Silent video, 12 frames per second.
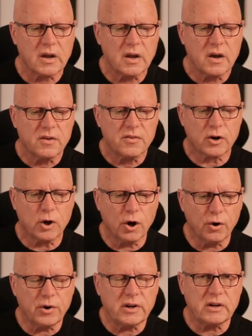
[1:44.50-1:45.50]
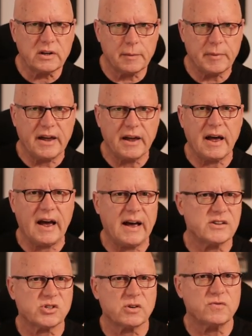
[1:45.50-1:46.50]
The current limit
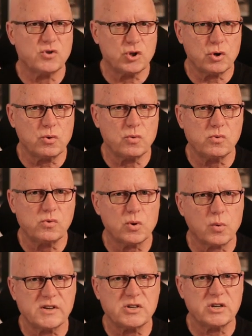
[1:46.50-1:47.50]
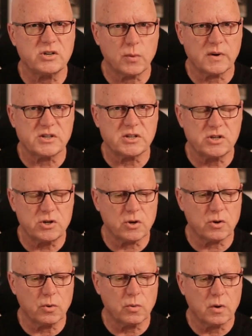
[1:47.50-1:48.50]
as of June
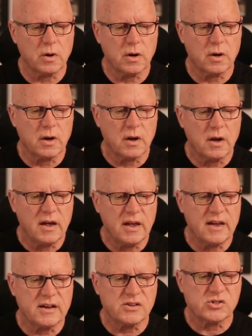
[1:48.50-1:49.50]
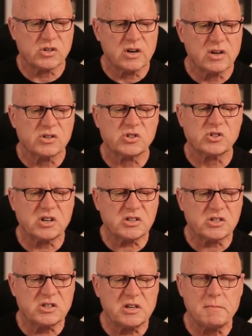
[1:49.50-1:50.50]
2022 is
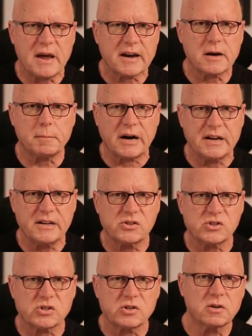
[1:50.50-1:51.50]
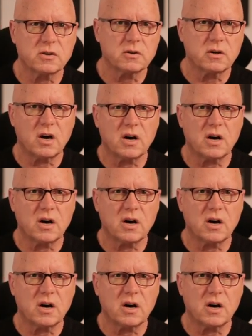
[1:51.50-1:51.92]
60 megabytes of